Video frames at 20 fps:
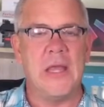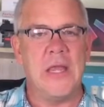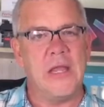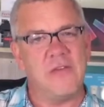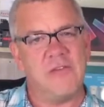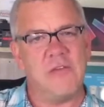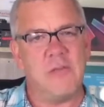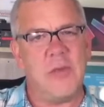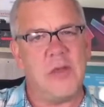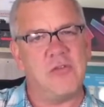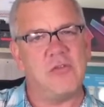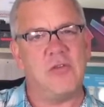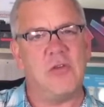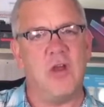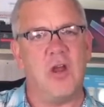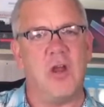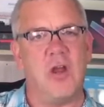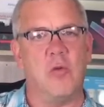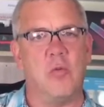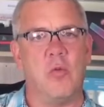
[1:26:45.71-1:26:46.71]
and some extra
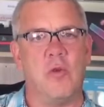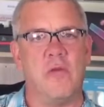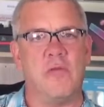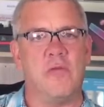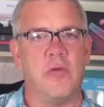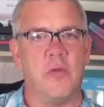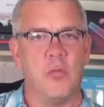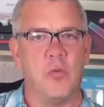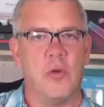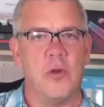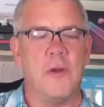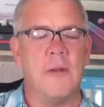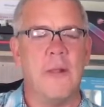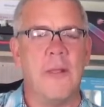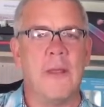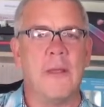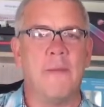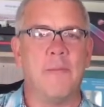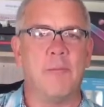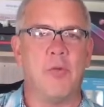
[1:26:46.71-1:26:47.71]
hardware for more
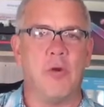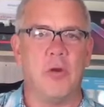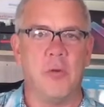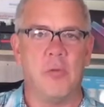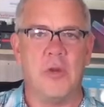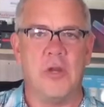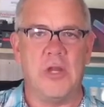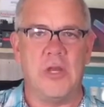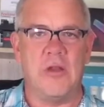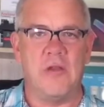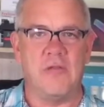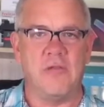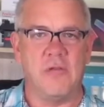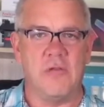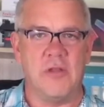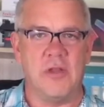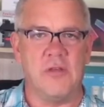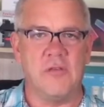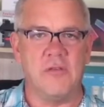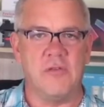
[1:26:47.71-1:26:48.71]
permanent
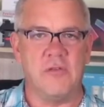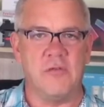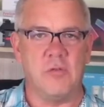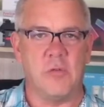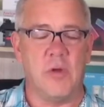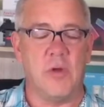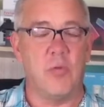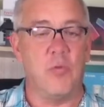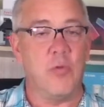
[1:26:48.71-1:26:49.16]
installation as well.